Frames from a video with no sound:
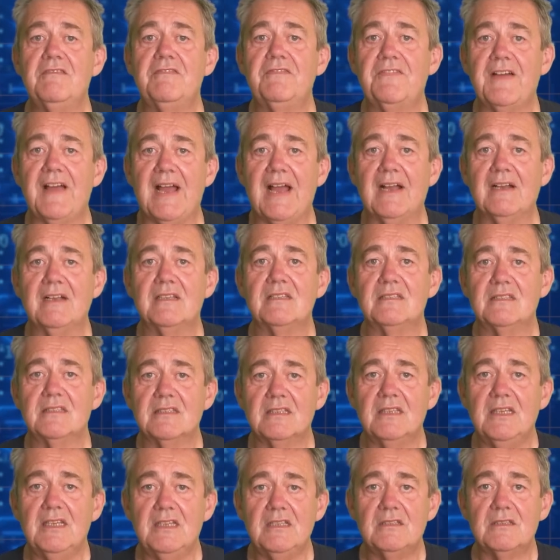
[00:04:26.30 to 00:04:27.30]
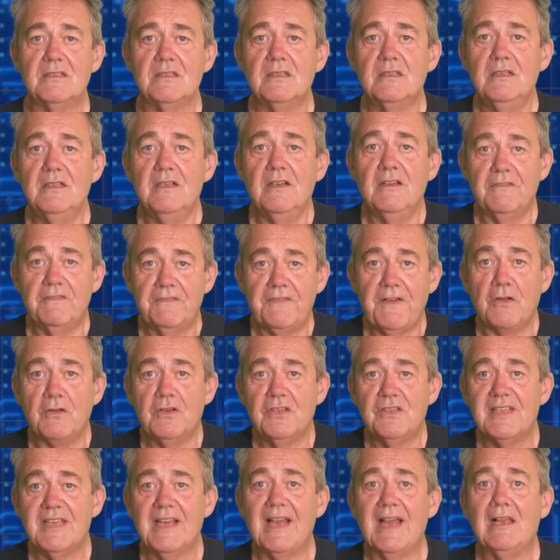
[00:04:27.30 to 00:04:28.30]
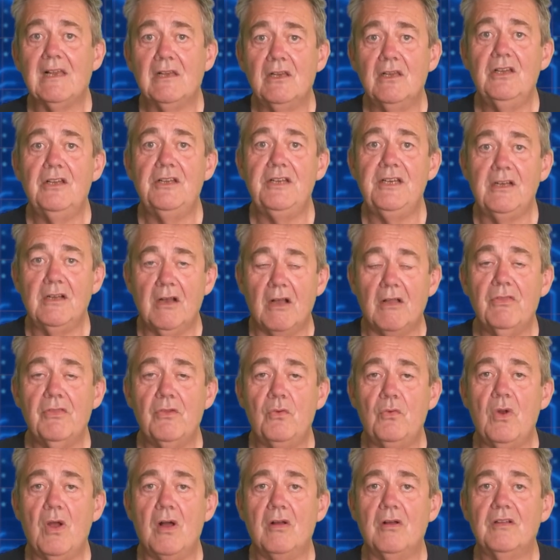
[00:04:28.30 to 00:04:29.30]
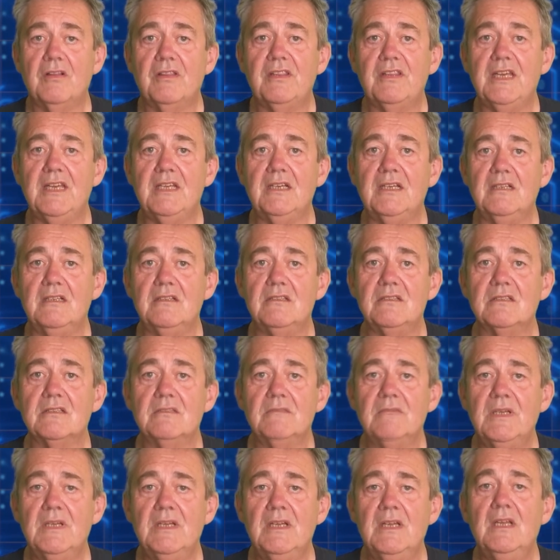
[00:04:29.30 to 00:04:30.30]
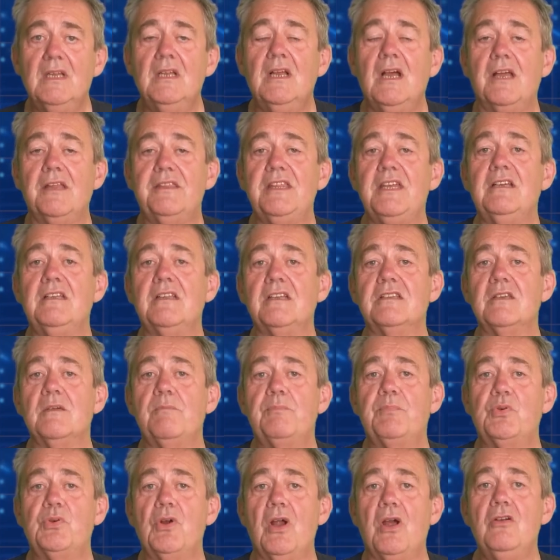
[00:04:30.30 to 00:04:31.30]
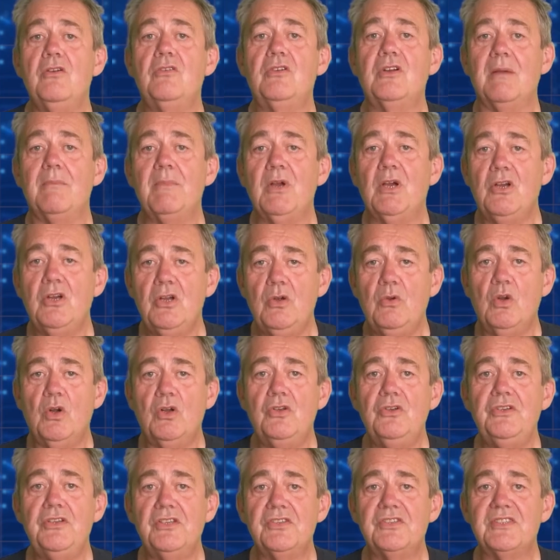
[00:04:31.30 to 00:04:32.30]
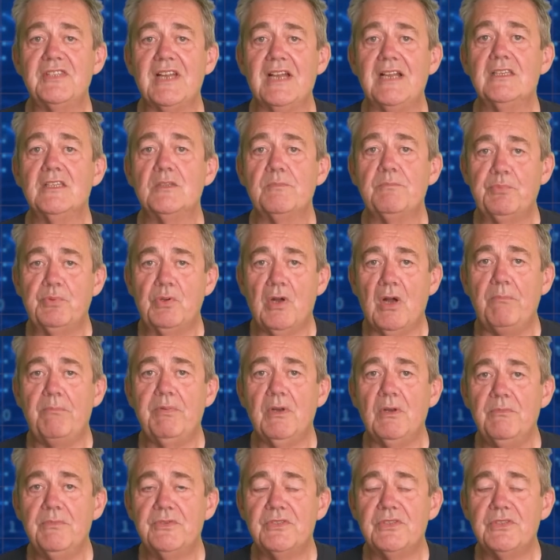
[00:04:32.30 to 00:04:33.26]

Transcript: facts is focusing our learning on the wrong things. I think that a programmer who understands problem